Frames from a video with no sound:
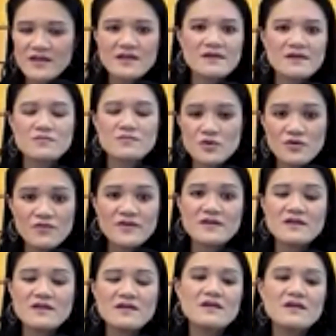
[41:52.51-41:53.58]
and
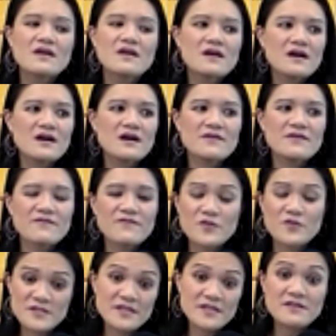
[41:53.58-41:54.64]
moving um,
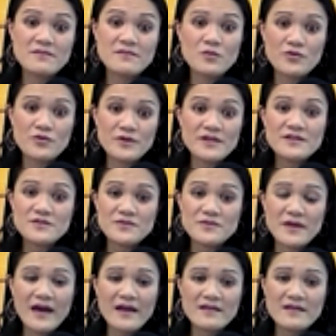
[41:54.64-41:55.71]
first thing in the morning so
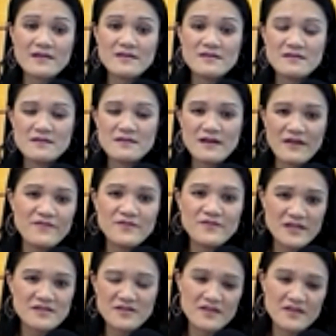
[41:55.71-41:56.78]
that I feel
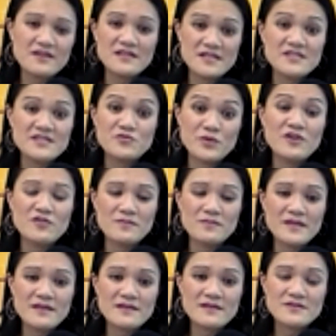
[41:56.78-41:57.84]
like nothing can derail
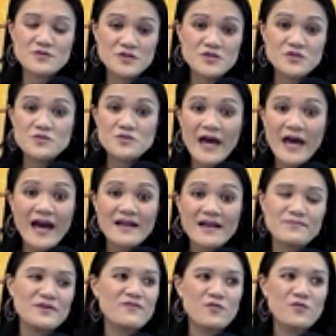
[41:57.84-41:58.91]
me. So do that
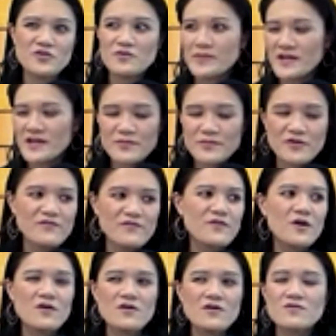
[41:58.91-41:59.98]
before you pick up your
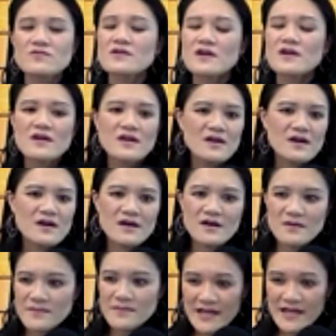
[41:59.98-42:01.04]
phone,
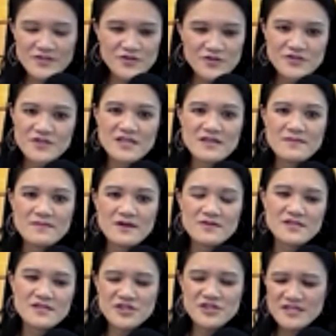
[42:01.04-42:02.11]
um, answer to emails.
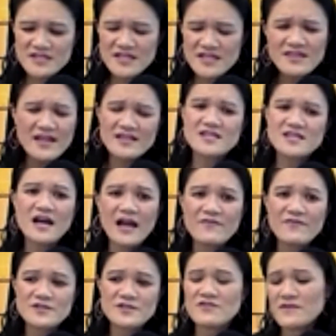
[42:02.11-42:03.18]
Is just set that time
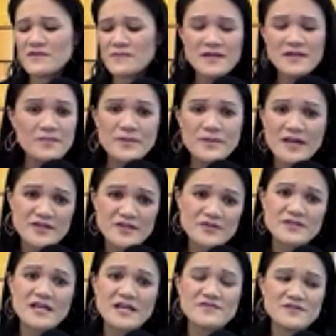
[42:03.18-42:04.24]
for yourself. It might not be
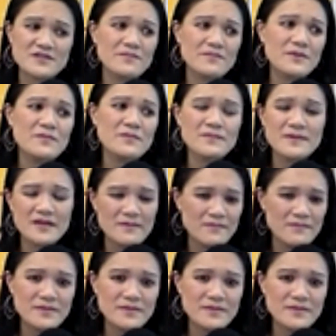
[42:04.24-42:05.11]
exercise for some people, it might be